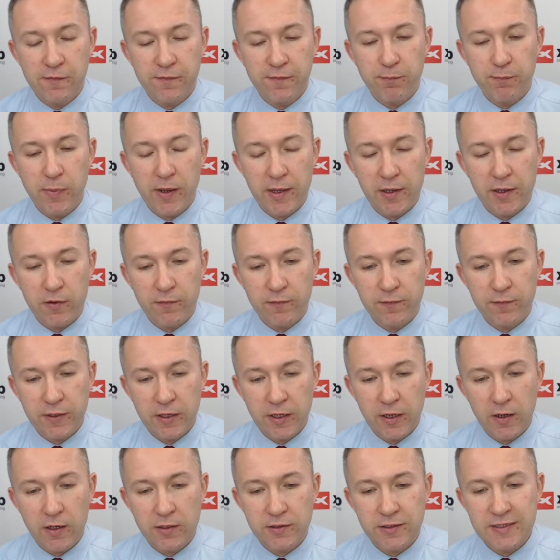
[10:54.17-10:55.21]
Bank of
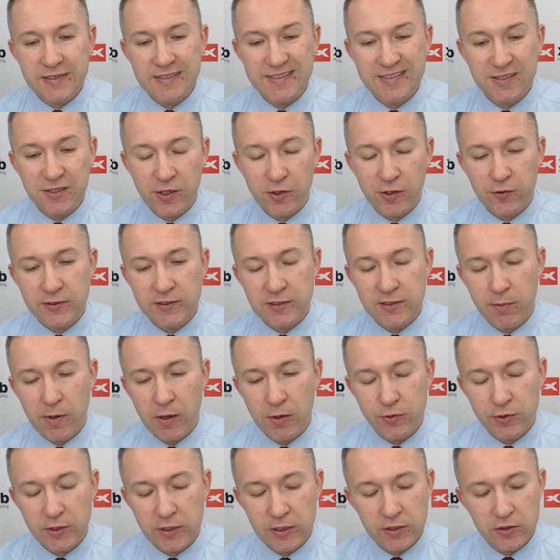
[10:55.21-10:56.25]
England is serious
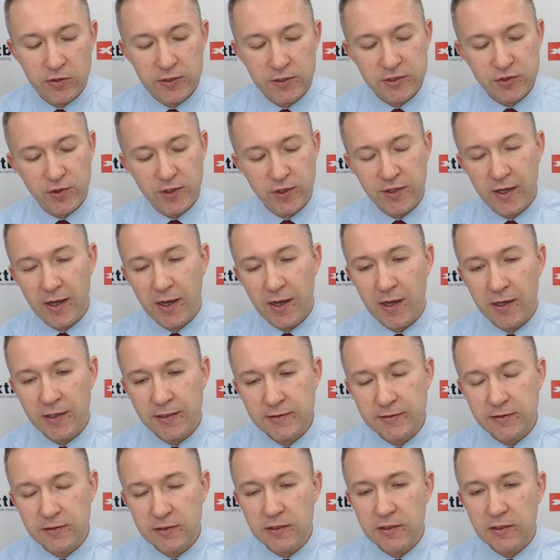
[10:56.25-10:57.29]
about interest rate
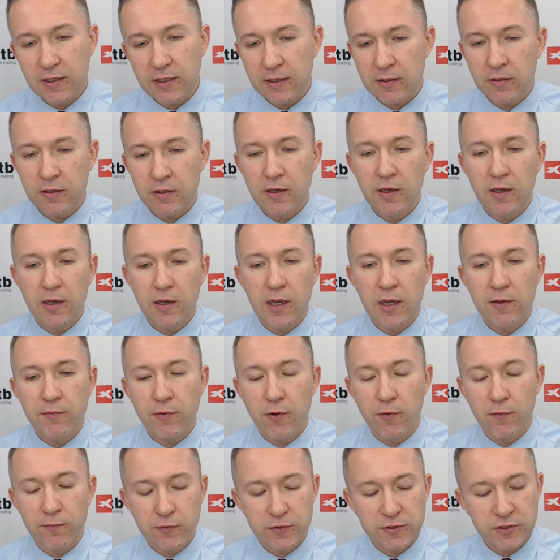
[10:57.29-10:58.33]
hikes, it can have
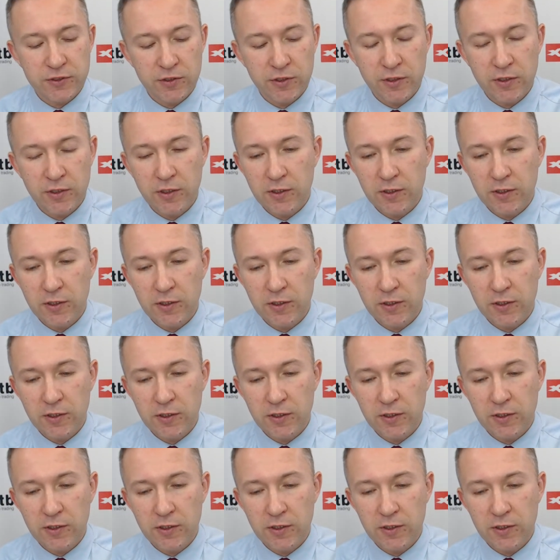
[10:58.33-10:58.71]
obviously